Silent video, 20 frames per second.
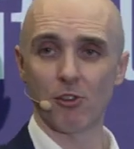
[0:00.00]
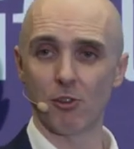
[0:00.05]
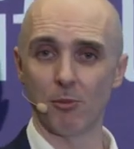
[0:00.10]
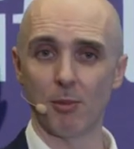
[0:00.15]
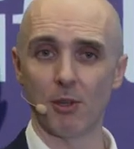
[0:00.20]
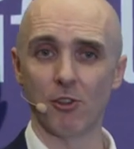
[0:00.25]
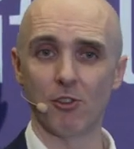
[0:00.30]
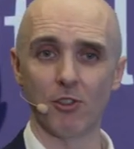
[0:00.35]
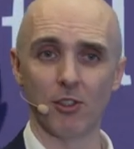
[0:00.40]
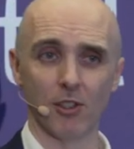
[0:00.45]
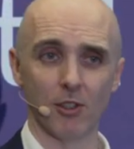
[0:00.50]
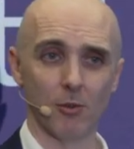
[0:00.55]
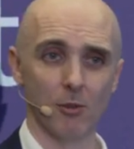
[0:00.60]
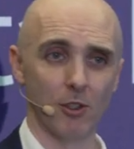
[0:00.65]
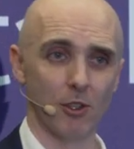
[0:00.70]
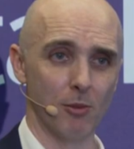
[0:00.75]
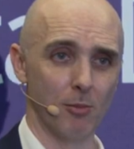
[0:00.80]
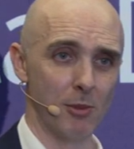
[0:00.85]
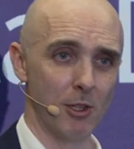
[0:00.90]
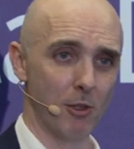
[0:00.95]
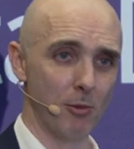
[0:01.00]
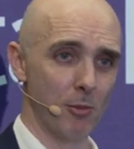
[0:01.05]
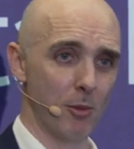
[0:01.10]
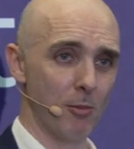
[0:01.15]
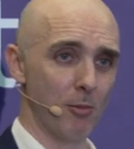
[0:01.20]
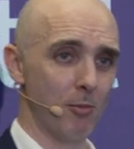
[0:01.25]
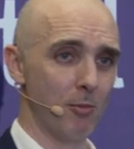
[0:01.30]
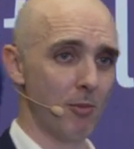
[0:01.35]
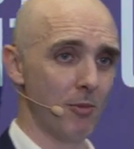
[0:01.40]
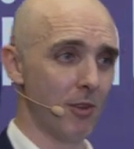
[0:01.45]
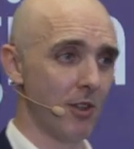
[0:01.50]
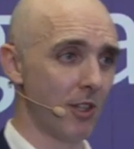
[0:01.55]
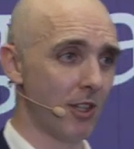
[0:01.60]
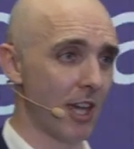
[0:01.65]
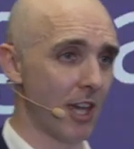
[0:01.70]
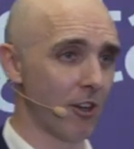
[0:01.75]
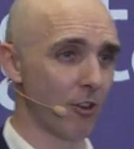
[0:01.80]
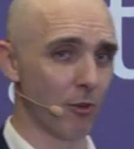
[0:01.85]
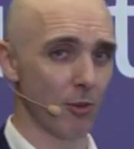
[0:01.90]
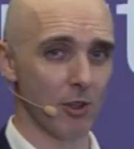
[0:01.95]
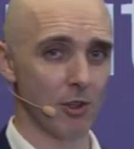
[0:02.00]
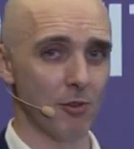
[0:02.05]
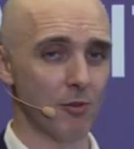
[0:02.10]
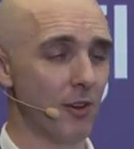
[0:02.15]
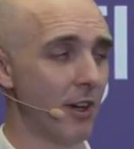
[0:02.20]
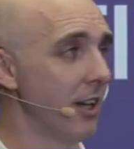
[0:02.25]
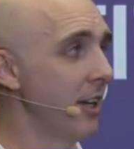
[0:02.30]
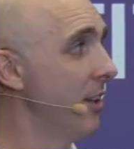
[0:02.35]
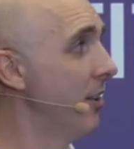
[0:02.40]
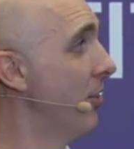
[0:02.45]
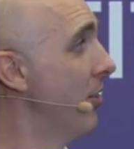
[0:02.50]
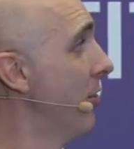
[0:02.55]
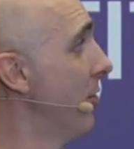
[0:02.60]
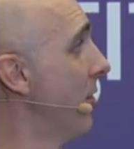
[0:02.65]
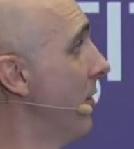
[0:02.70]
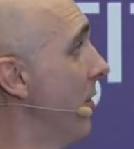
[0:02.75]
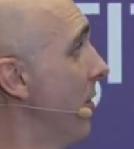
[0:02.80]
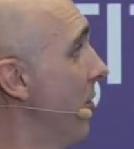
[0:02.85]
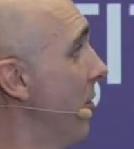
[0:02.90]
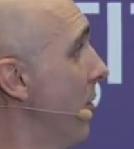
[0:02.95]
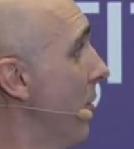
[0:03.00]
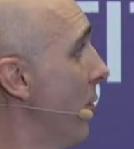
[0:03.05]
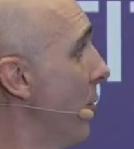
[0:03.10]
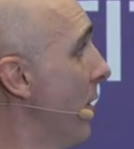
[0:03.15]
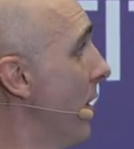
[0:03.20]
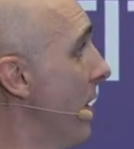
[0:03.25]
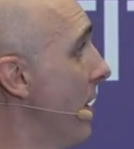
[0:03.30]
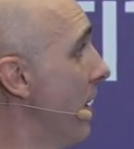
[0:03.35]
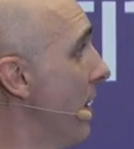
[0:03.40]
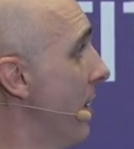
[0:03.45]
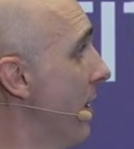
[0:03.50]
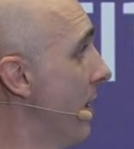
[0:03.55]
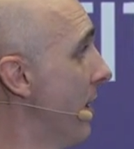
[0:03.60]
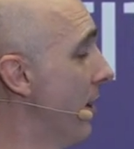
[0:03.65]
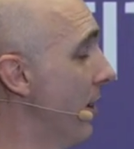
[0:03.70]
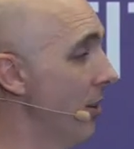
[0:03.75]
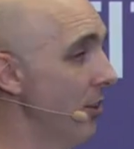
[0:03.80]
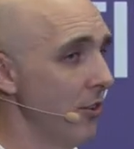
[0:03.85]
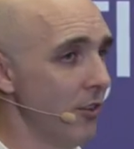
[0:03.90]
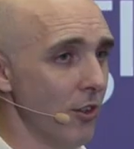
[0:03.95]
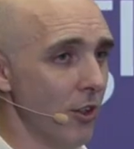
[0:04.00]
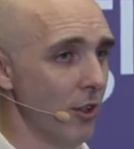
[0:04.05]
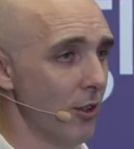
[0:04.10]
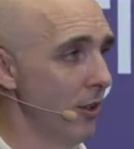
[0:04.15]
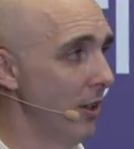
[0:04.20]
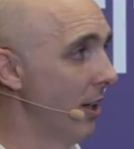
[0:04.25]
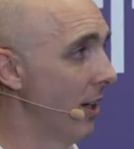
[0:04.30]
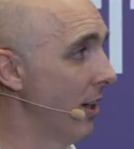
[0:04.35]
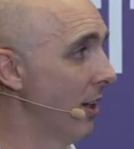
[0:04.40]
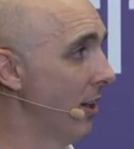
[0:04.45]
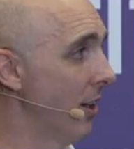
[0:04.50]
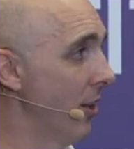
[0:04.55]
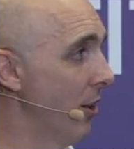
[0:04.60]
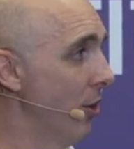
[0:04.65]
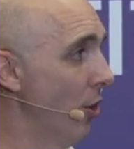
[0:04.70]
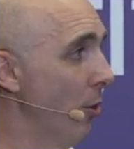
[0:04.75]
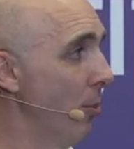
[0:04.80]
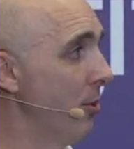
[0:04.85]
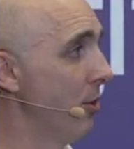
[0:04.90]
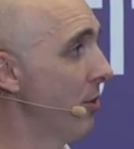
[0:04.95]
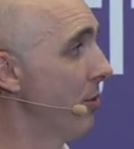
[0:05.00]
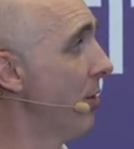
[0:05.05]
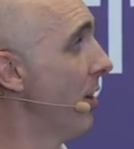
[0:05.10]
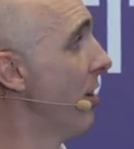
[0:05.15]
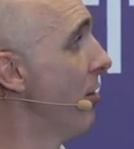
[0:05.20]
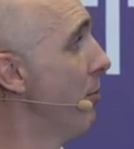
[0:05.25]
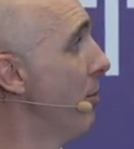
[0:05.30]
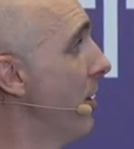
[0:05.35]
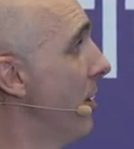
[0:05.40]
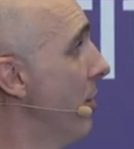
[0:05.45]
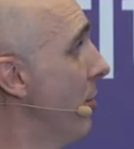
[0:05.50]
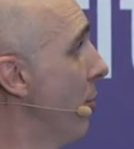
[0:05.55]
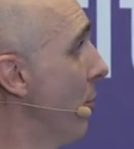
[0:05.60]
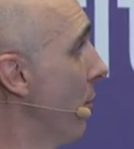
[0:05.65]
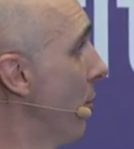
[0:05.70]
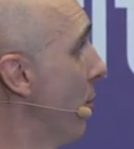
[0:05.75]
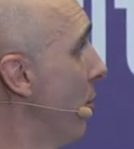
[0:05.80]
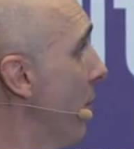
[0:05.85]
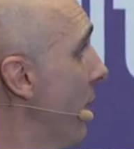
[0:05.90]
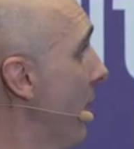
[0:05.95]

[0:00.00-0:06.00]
I should mention that the minimum category of fines in the CRA is an up to 5 million euro